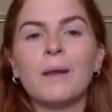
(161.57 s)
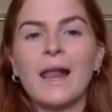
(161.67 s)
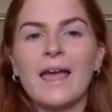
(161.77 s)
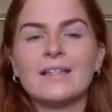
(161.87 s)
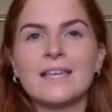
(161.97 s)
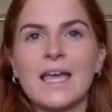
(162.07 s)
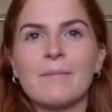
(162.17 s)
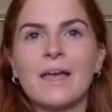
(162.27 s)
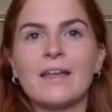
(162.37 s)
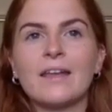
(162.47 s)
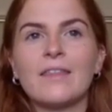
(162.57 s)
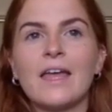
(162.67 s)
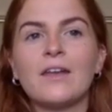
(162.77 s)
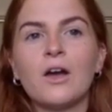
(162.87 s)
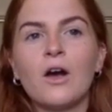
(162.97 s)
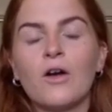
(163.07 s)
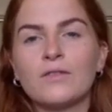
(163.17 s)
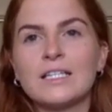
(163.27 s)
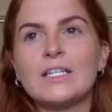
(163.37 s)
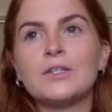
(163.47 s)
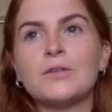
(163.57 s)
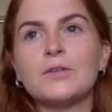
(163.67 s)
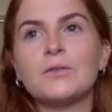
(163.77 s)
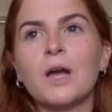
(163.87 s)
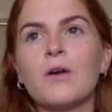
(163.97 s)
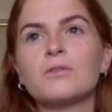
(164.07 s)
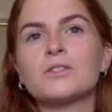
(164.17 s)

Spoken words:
players came in and then obviously a new coach.